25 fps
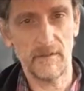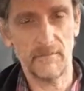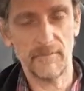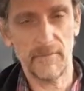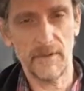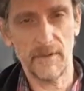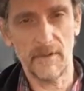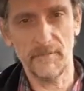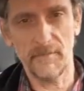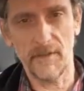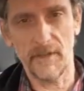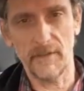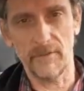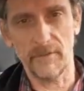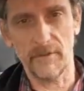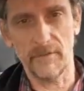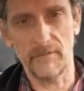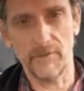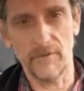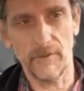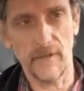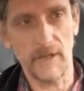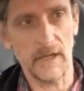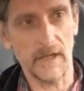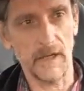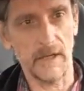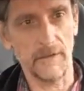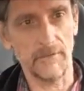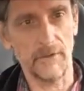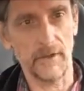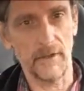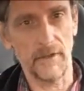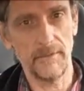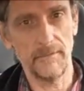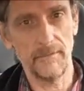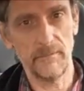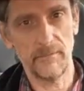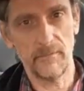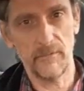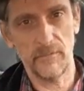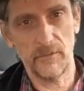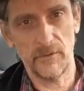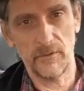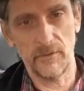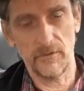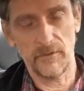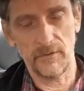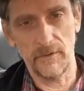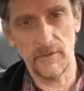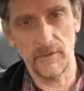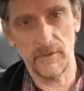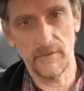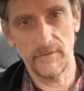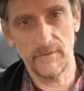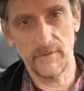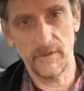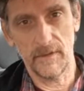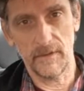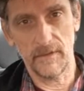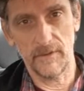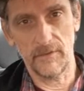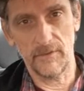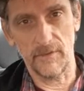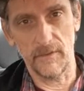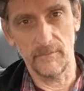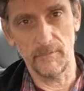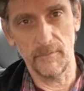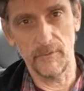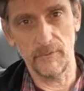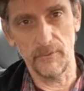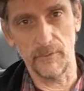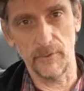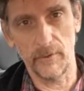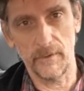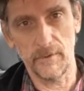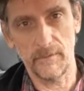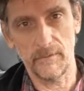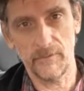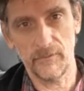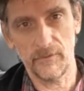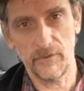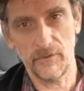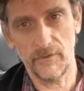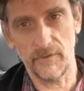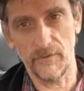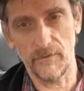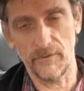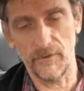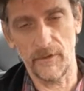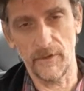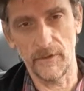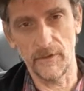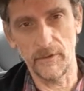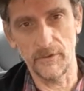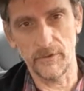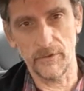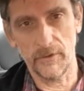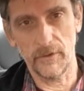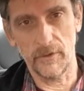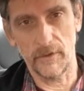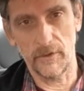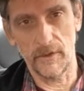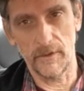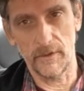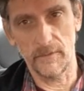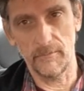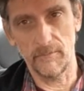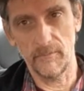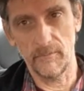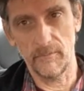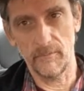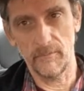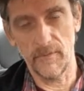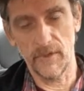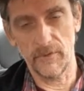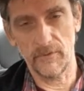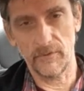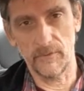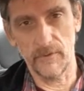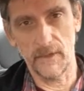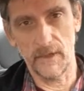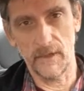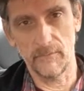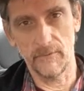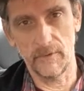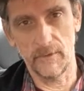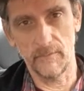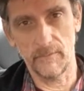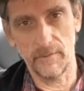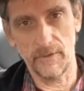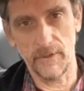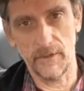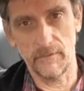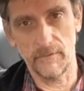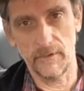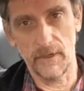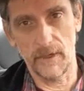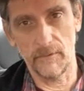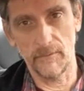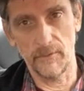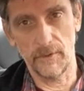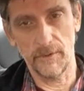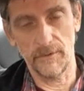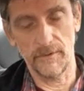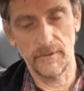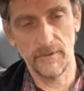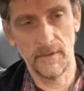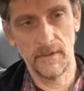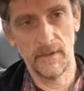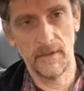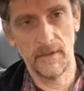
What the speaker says: But I'm not looking for a hot rod. Just like I said before, just a fun little car to mess around with and play around with.